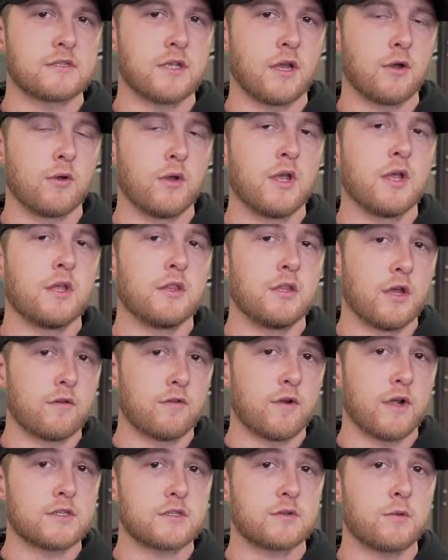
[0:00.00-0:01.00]
So the
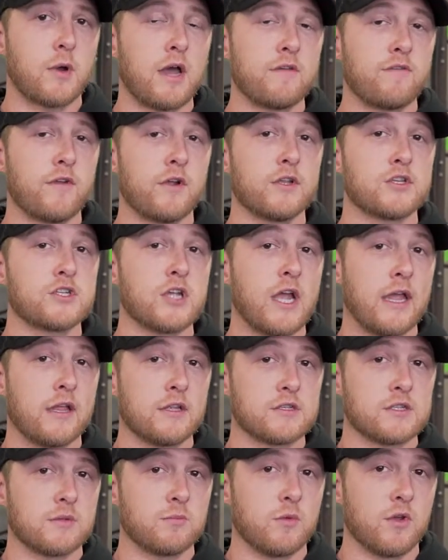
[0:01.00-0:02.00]
overhead squat, very
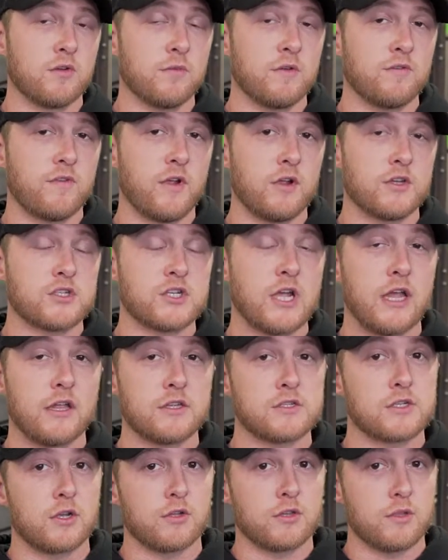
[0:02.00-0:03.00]
challenging movement, very
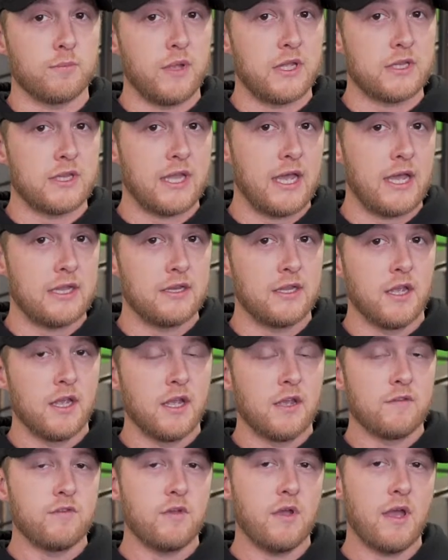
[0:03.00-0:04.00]
challenging on the midline.
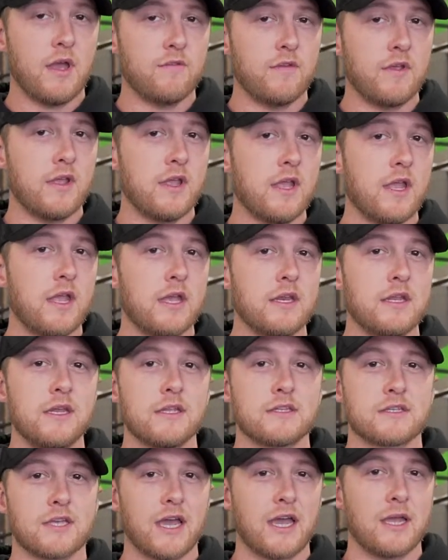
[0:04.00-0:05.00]
If you have
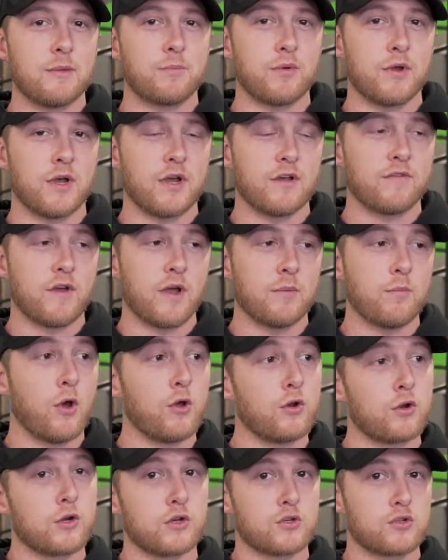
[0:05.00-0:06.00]
any type of uh,
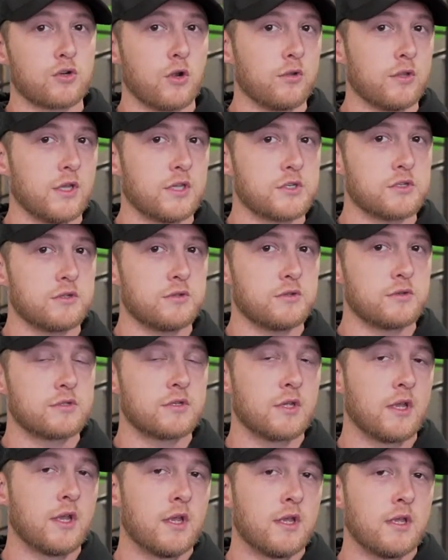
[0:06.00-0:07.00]
motor control
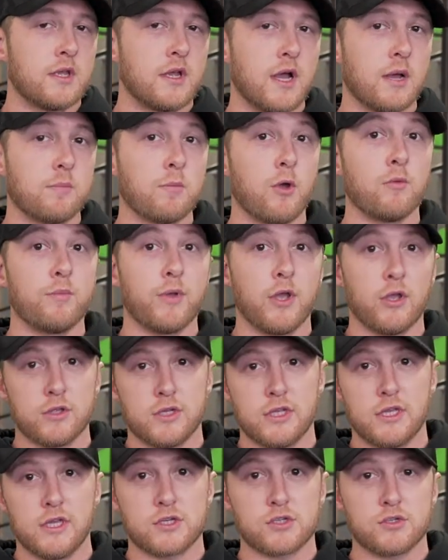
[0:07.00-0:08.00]
issues, uh,
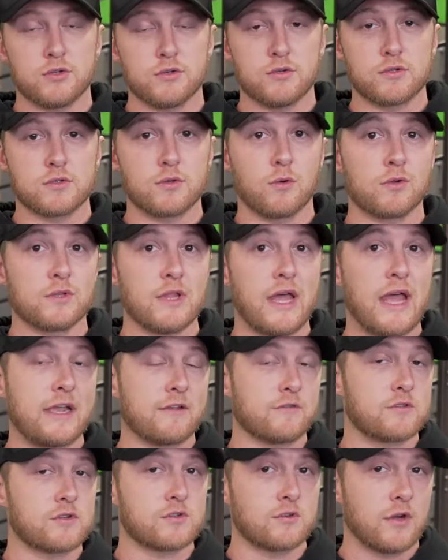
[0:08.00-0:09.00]
mobility issues, or
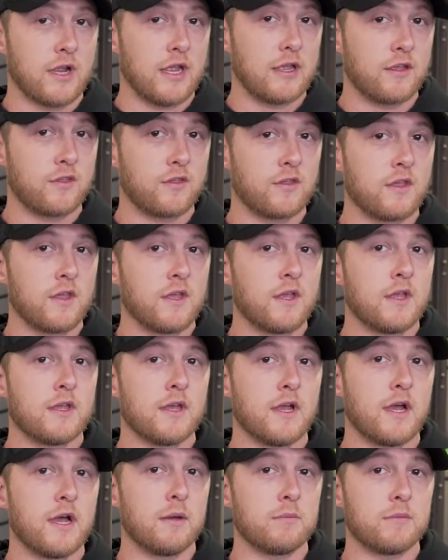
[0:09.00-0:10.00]
lack of strength,
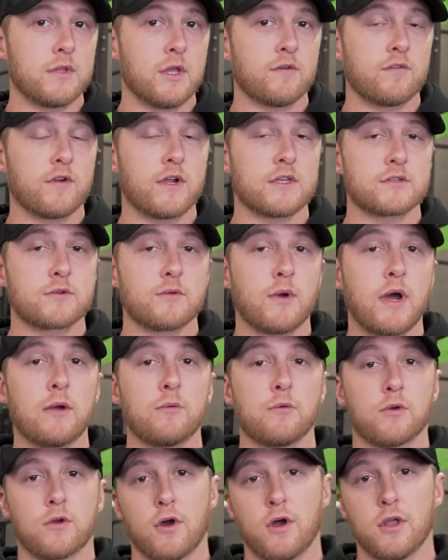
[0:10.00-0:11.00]
um, the overhead
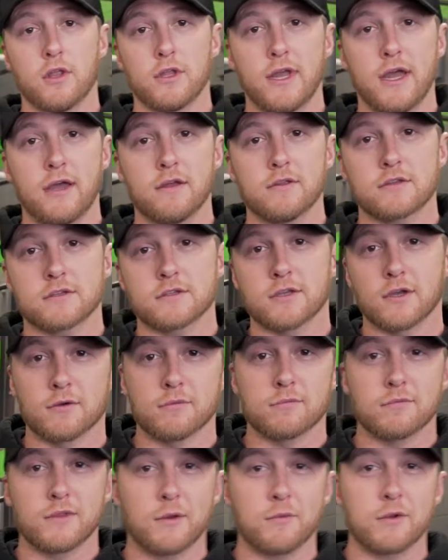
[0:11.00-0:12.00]
squat will call it out.
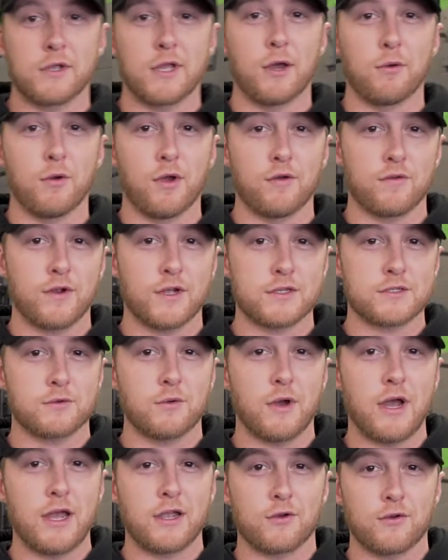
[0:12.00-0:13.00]
So there we go, overhead
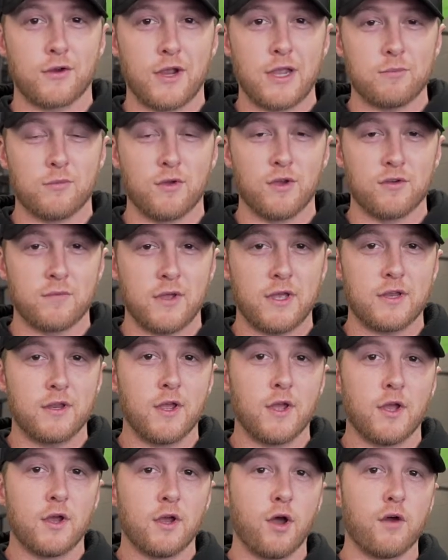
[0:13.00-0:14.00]
squat, great movement.
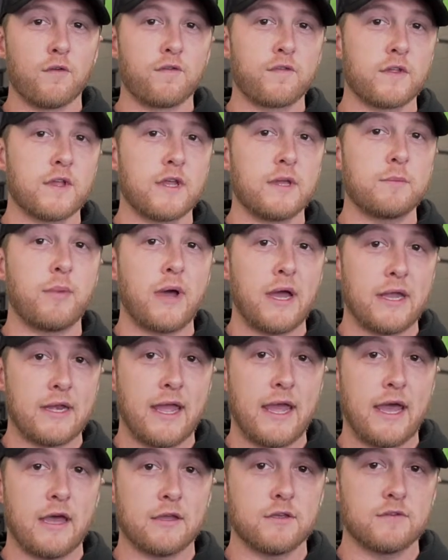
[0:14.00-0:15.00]
Hopefully by
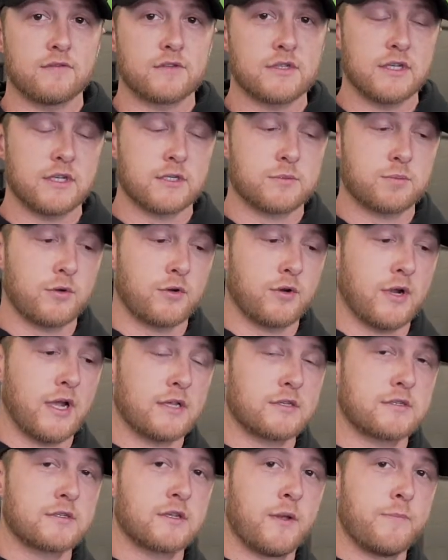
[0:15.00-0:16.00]
now you've seen us
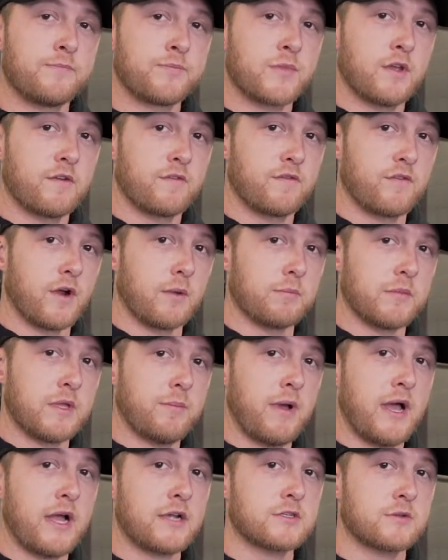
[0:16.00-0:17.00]
progress from the
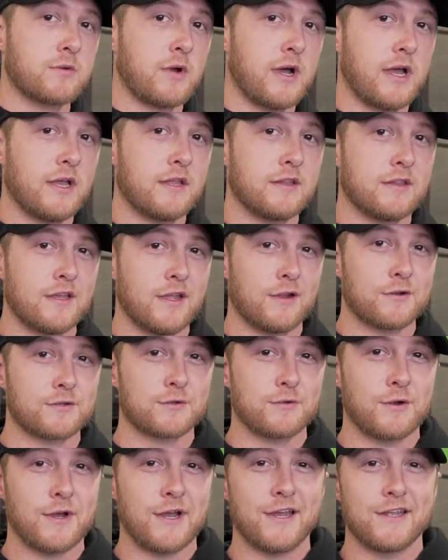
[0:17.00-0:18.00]
box squat, the air
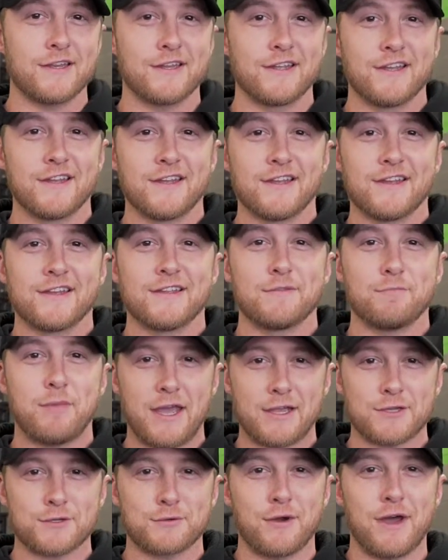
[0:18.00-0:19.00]
squat,
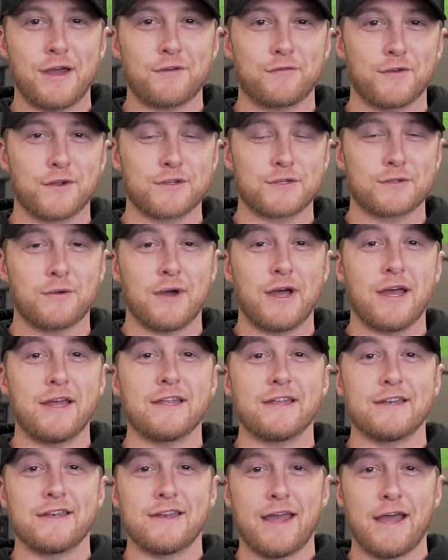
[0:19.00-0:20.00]
back squat, front
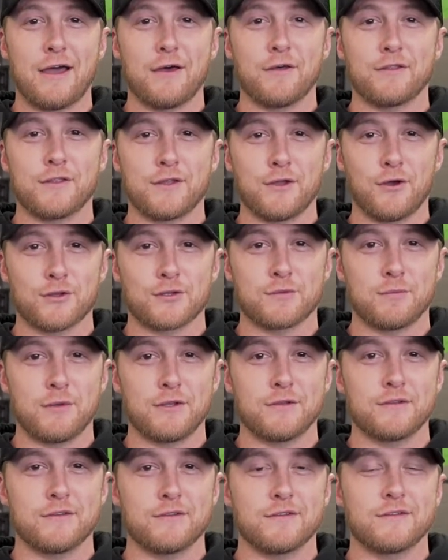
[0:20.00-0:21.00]
squat, and now the
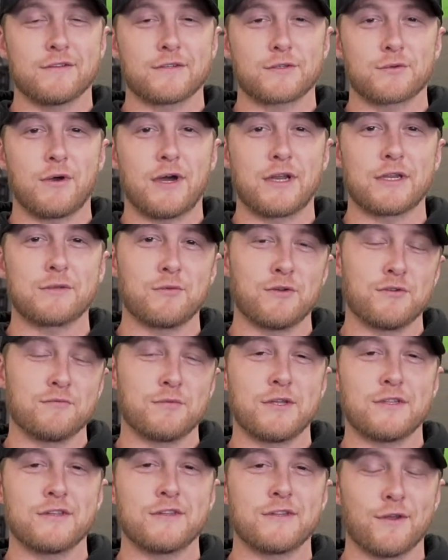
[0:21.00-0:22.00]
ultimate squatting
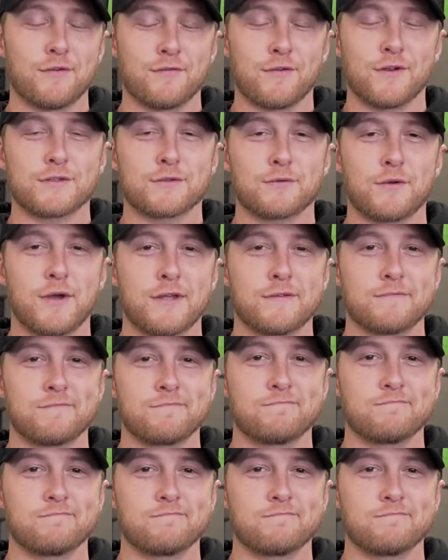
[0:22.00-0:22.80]
movement, the overhead squat.